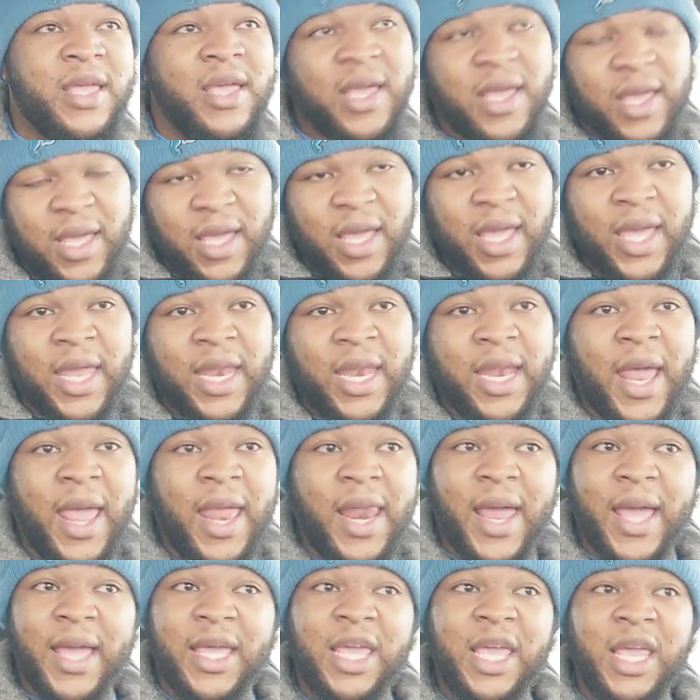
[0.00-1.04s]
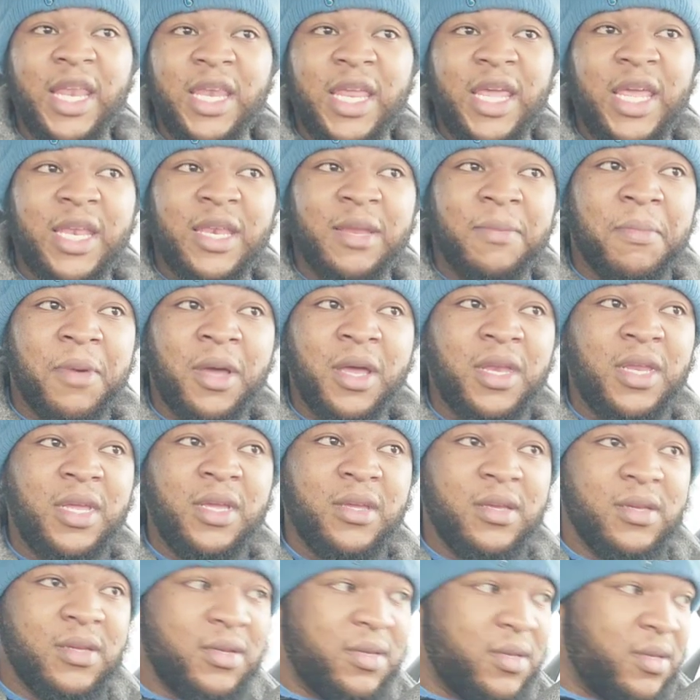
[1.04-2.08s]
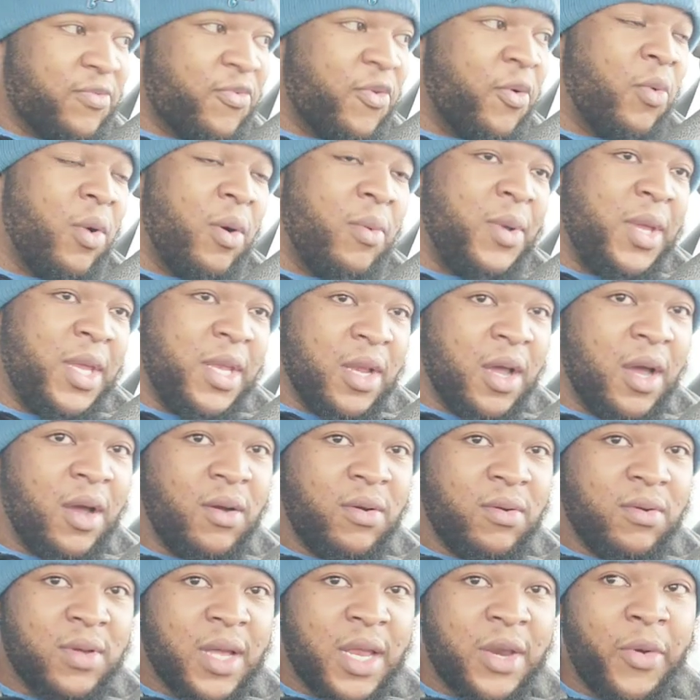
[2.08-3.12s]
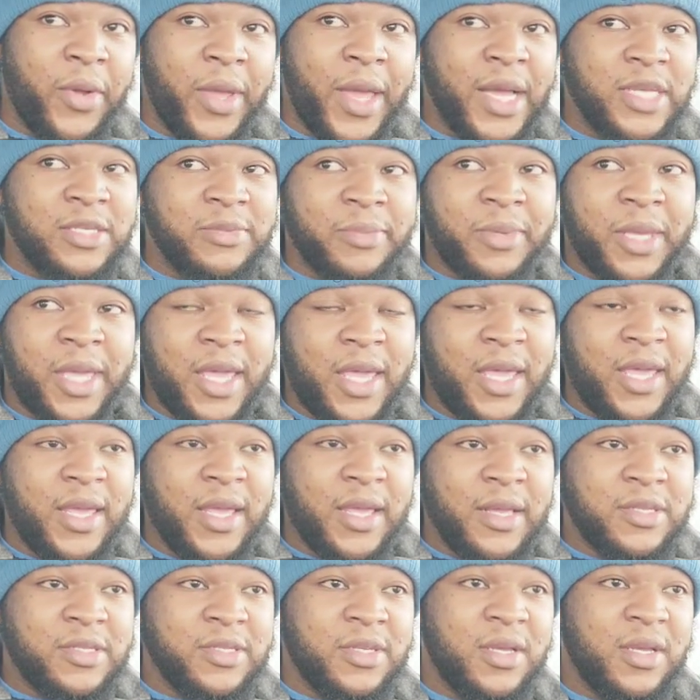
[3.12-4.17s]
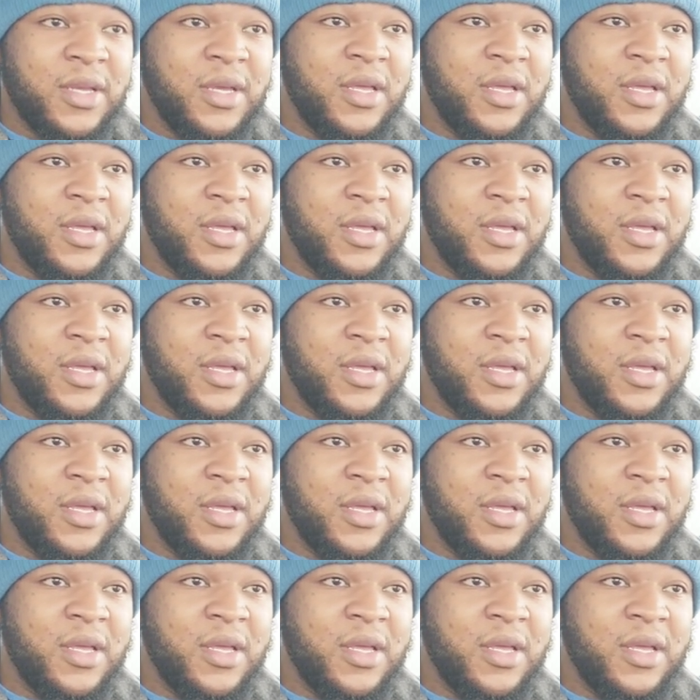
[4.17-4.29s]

And it ain't like he need the money, from what we know. I know he got some kids.